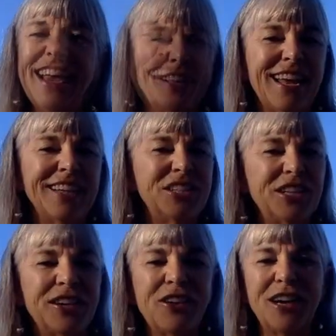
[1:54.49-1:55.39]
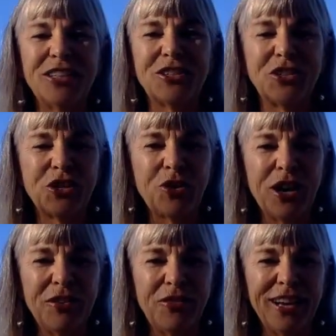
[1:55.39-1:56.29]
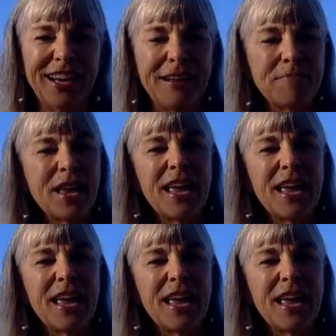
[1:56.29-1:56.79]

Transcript: Let us share God's joy freely.